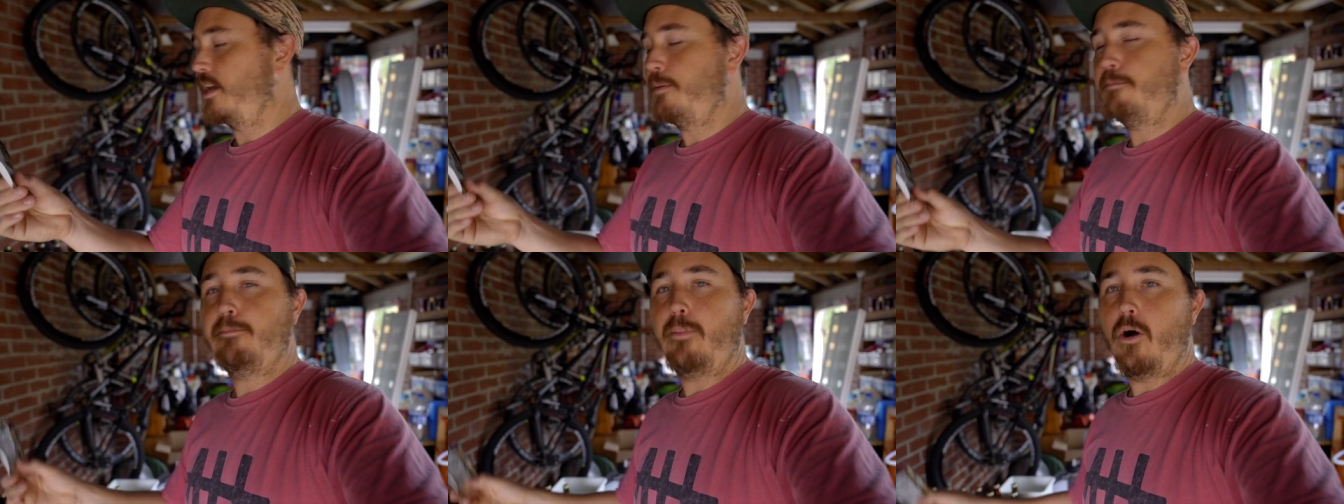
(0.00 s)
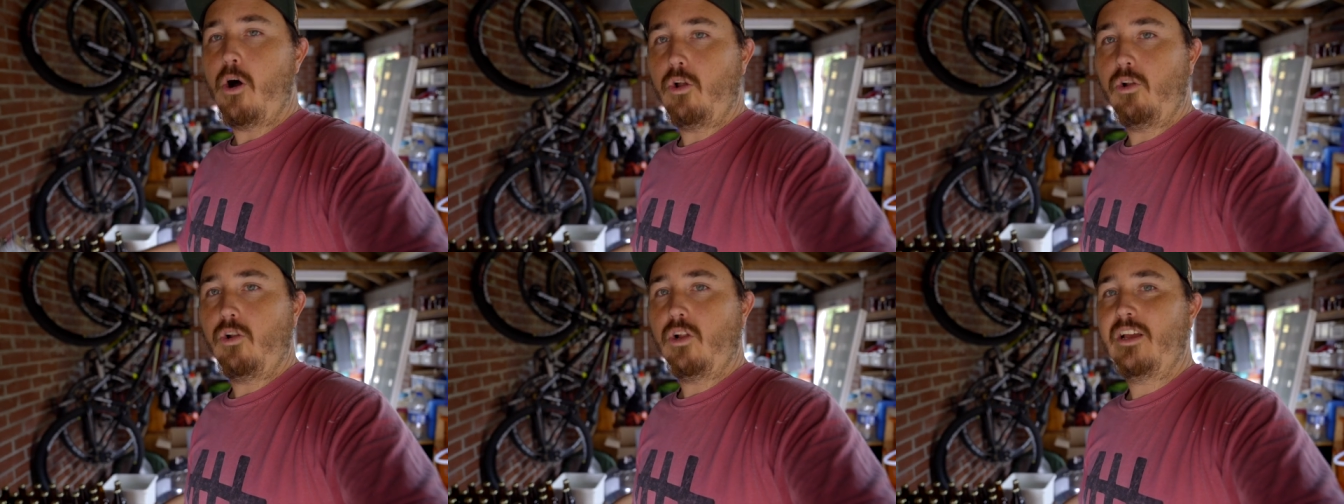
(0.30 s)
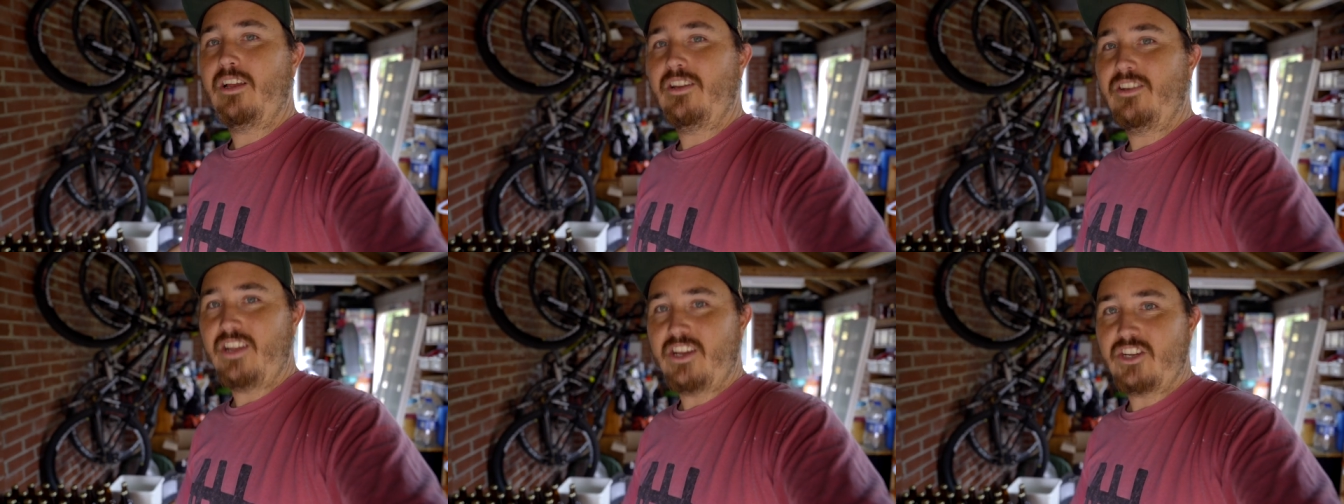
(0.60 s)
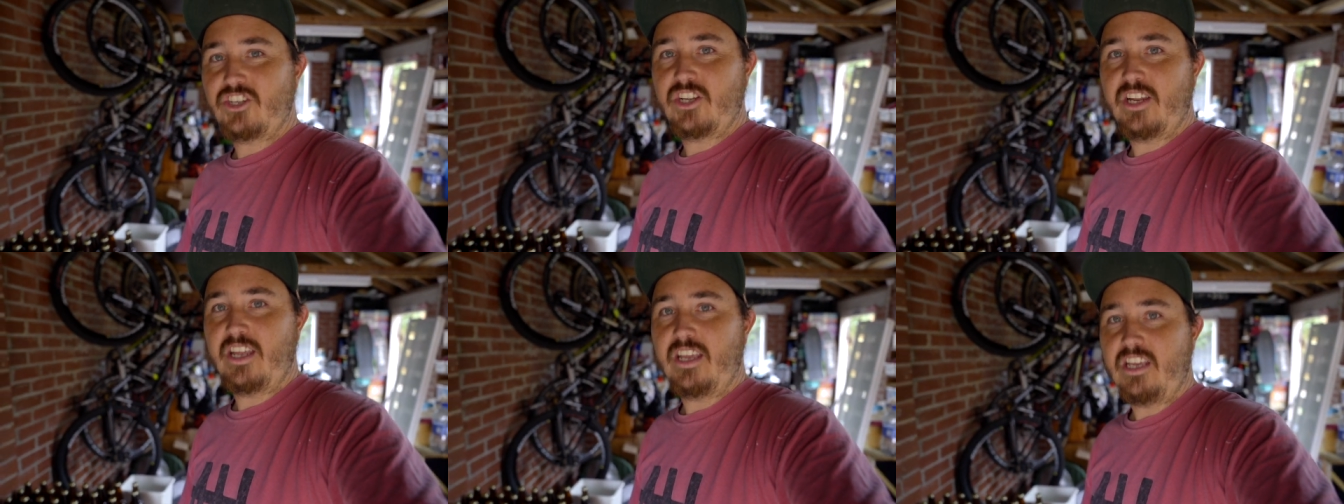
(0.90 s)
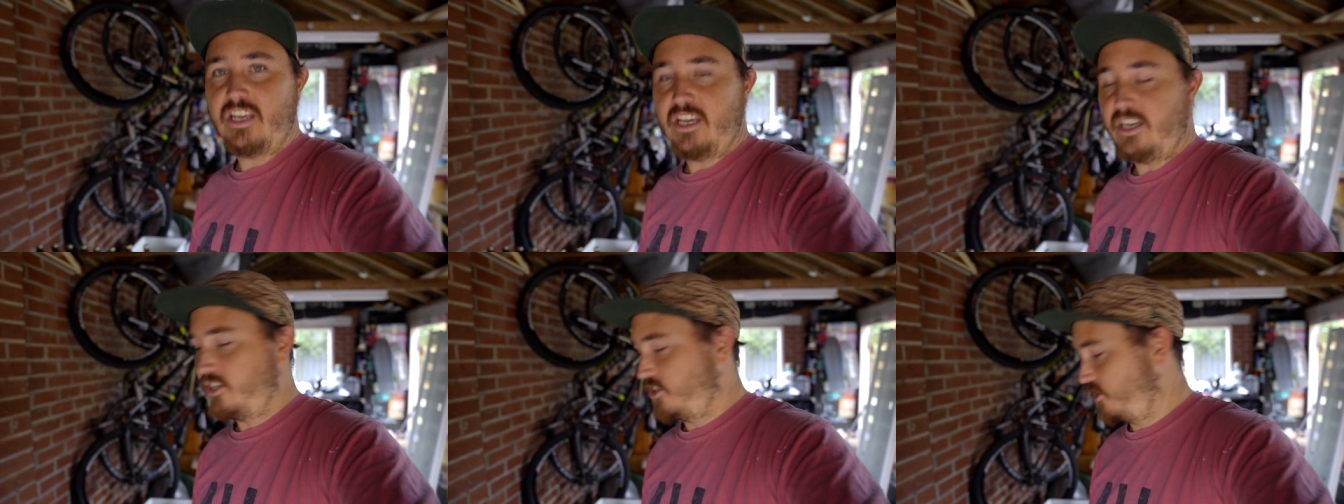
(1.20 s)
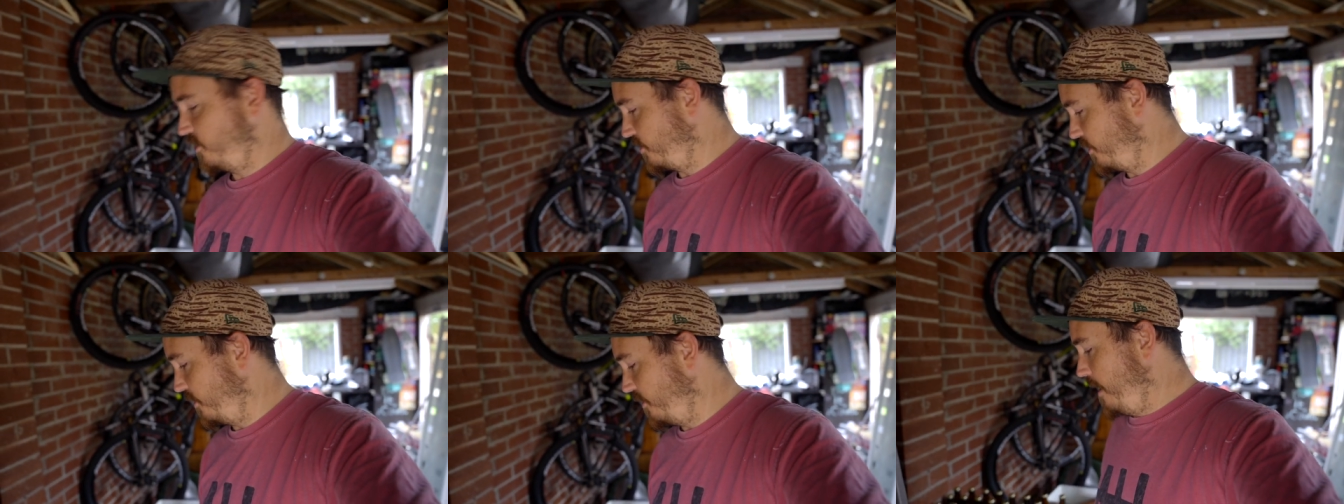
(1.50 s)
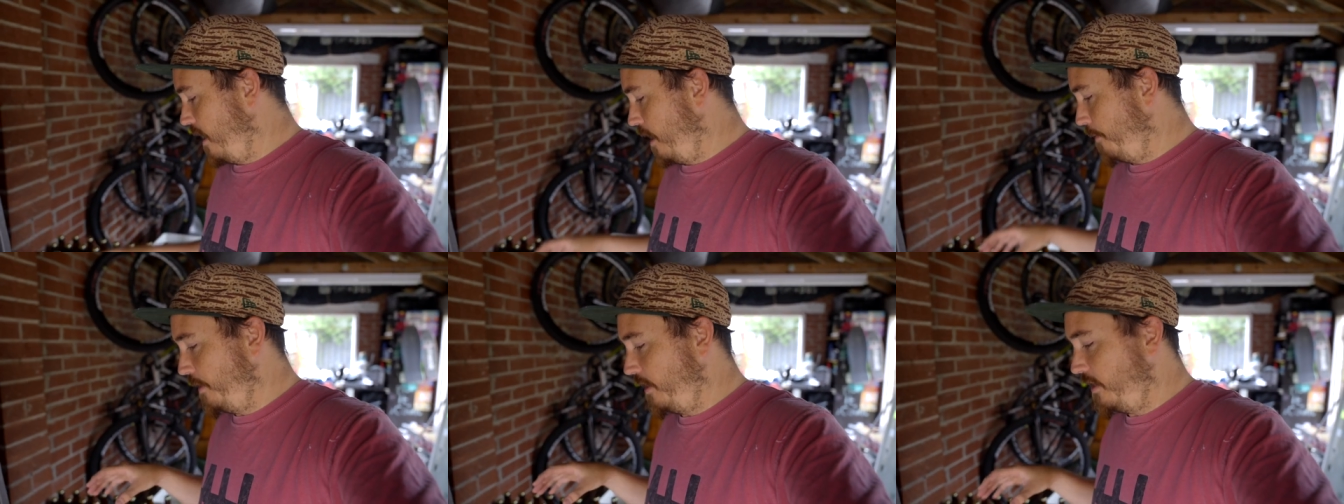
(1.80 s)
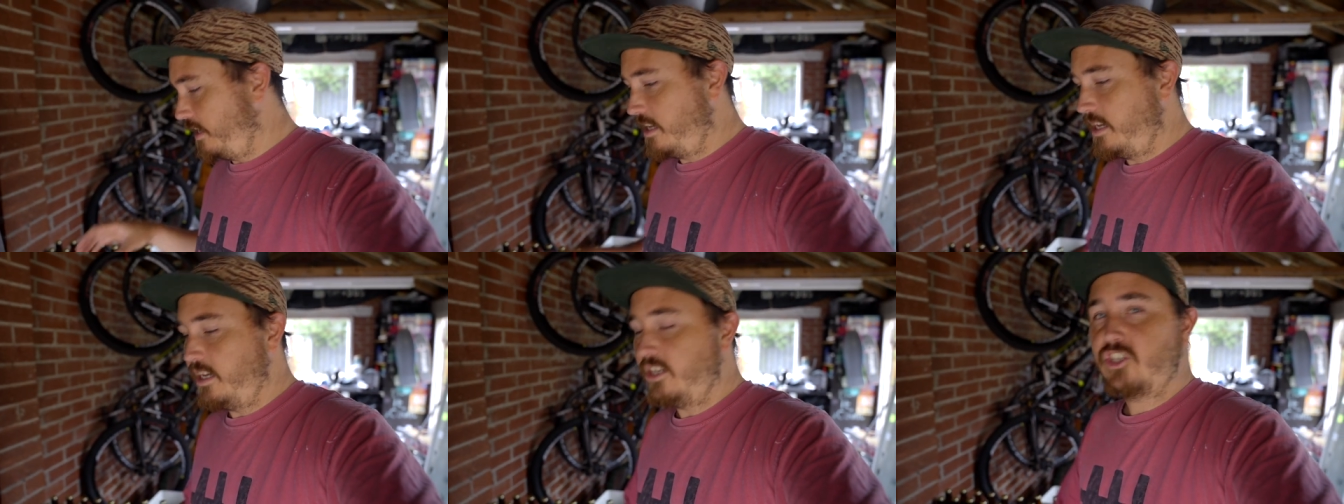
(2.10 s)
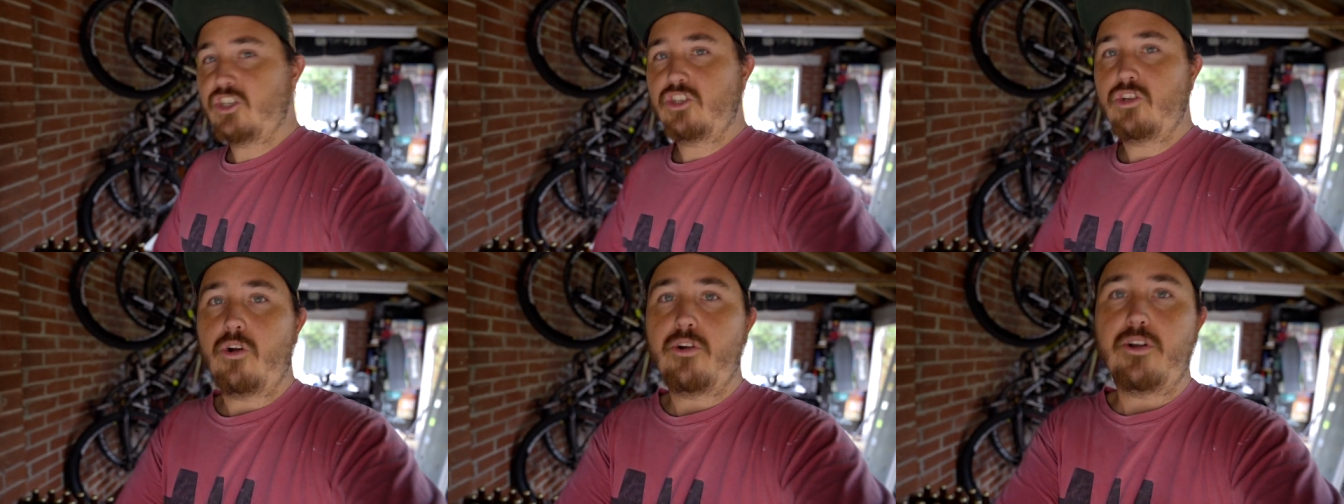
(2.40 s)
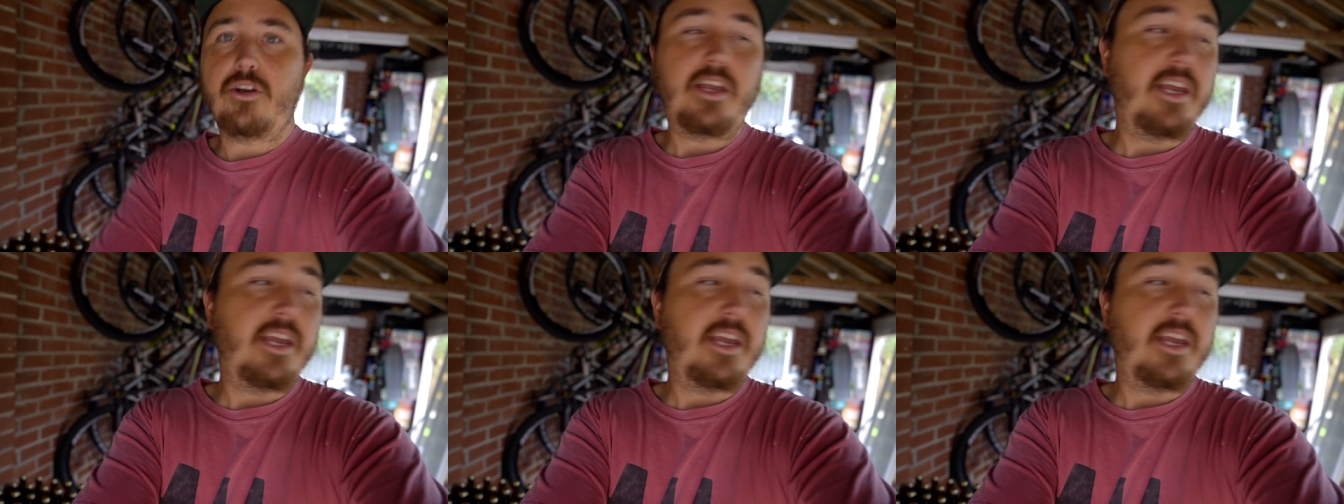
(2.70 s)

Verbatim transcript: and bottle conditioning yeast. So I made a yeast starter